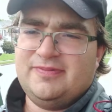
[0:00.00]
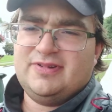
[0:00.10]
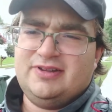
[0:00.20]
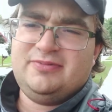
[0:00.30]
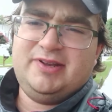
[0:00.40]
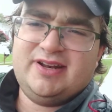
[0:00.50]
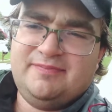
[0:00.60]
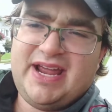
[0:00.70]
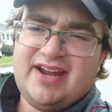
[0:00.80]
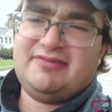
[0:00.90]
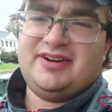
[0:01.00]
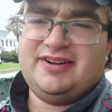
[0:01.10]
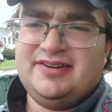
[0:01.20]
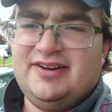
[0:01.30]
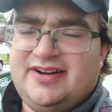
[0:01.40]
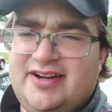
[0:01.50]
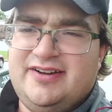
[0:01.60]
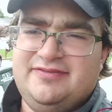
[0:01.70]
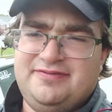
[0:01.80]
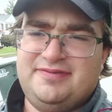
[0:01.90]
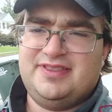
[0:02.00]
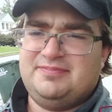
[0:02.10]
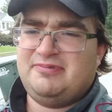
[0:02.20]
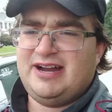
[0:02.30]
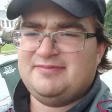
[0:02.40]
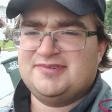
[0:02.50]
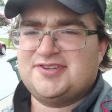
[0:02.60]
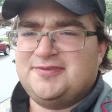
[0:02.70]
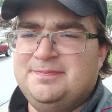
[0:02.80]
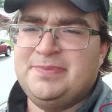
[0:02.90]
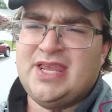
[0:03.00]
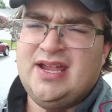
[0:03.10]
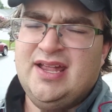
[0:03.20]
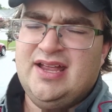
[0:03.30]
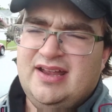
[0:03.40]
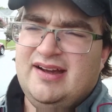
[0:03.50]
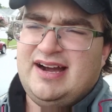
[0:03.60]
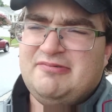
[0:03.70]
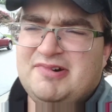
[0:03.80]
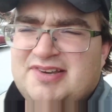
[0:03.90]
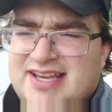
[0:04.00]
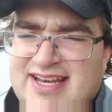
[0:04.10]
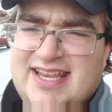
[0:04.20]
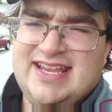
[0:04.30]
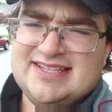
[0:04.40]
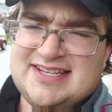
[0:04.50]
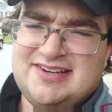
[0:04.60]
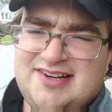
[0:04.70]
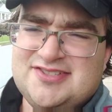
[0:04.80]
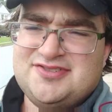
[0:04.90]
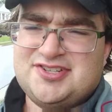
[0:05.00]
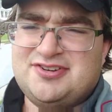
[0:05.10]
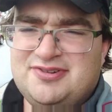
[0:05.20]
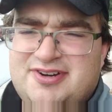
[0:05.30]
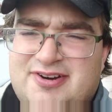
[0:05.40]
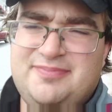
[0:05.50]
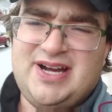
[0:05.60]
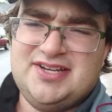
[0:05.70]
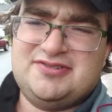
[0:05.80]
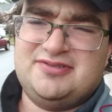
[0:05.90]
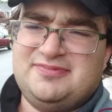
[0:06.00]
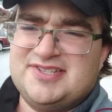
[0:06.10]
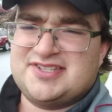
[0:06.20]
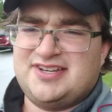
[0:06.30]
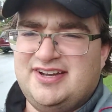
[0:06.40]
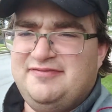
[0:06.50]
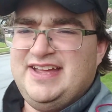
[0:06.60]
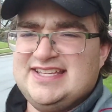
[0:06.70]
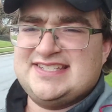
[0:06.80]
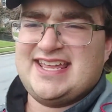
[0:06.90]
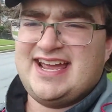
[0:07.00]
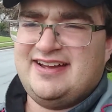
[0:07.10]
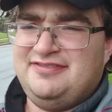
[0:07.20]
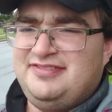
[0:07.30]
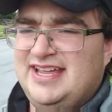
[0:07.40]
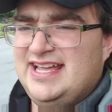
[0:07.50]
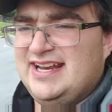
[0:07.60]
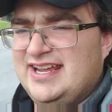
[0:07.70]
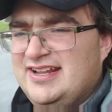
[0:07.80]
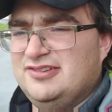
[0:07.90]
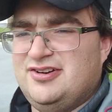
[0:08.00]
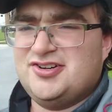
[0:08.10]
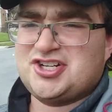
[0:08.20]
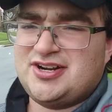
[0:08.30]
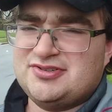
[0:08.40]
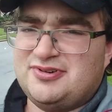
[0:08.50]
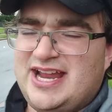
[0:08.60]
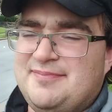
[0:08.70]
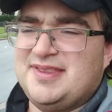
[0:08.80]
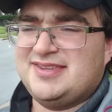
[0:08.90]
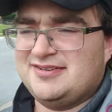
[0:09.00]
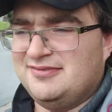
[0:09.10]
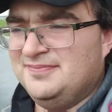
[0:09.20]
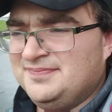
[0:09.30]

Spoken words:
A little bit of background of the parameters here. I worked as a concert security guard. My term was event staff at a large outdoor amphitheater